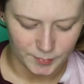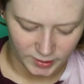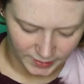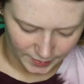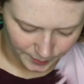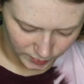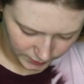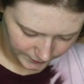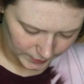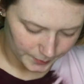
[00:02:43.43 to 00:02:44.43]
I'm looking at
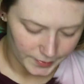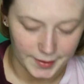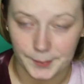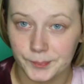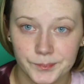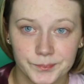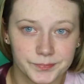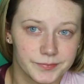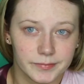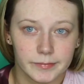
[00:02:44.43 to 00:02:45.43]
both of it, but
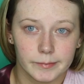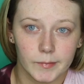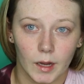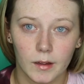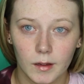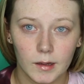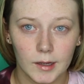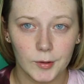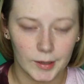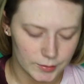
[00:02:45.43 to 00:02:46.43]

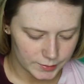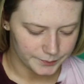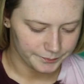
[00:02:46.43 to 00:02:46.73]
who knows.